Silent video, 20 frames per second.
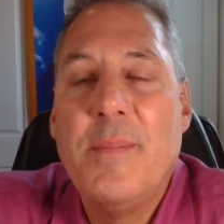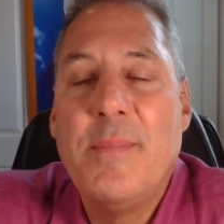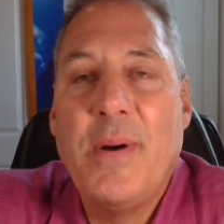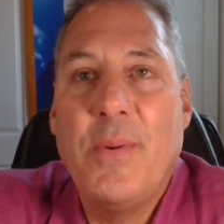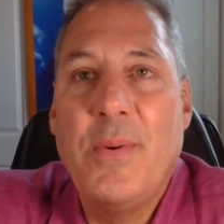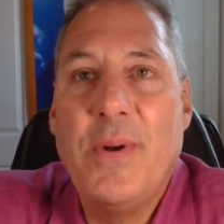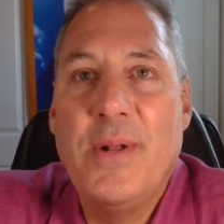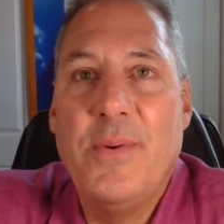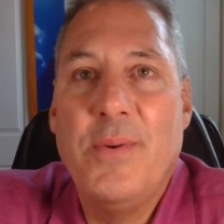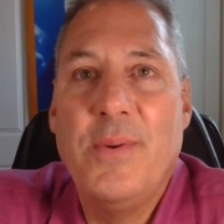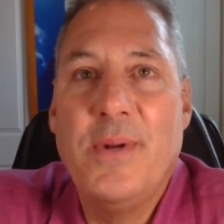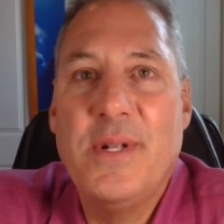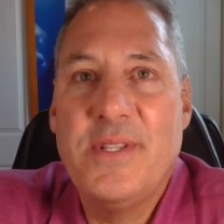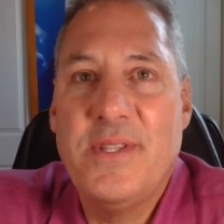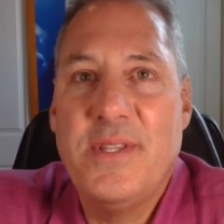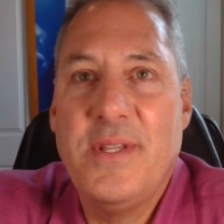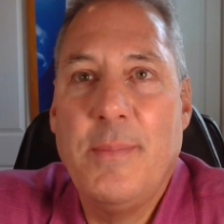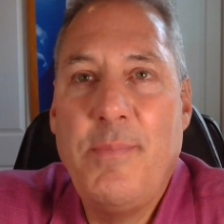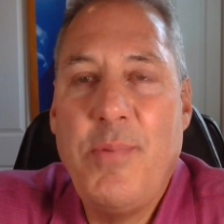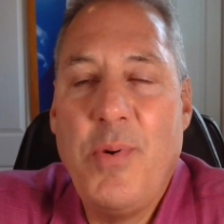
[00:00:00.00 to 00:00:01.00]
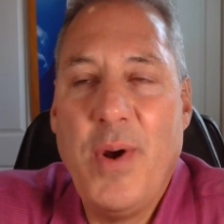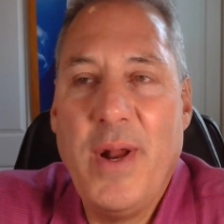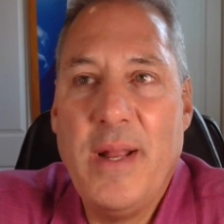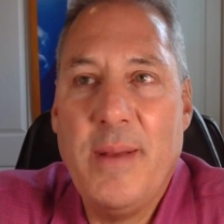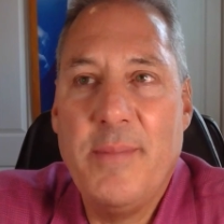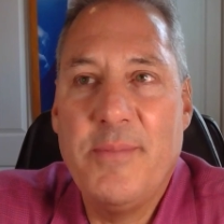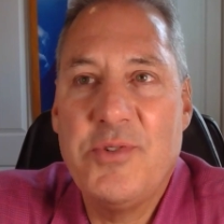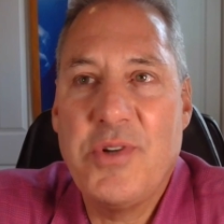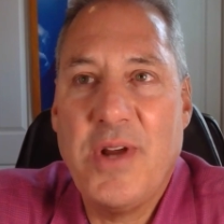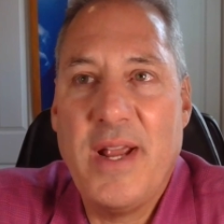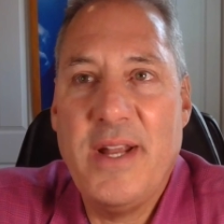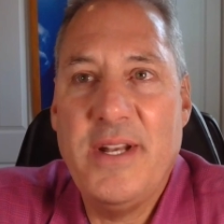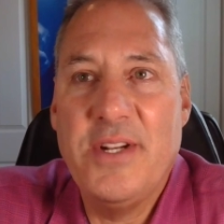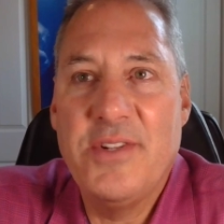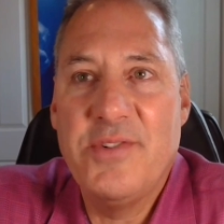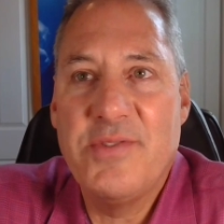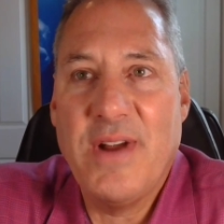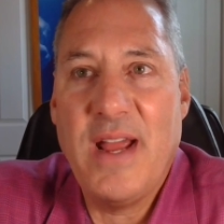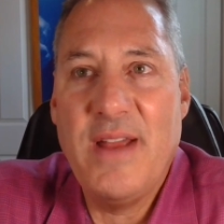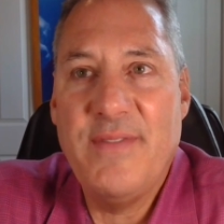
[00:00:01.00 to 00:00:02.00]
But what the point I'm trying
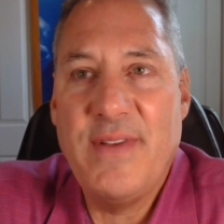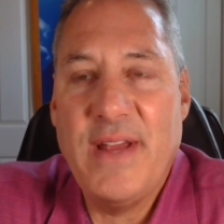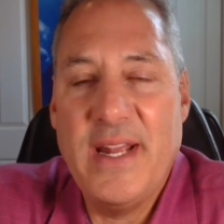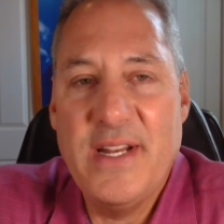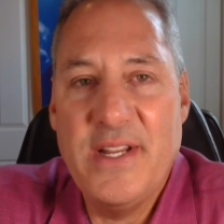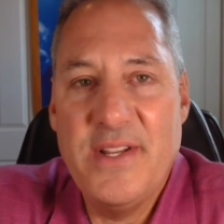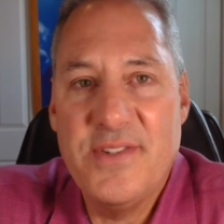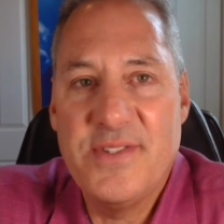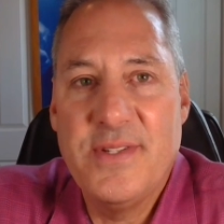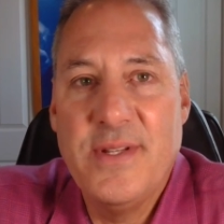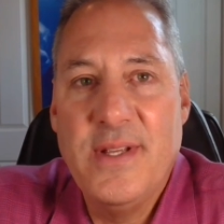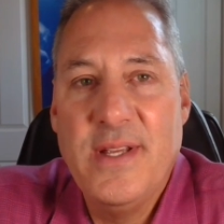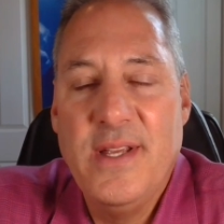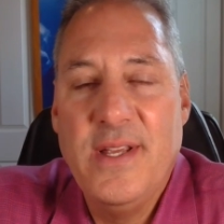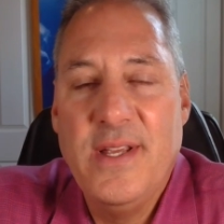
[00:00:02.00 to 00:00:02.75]
to drive at is,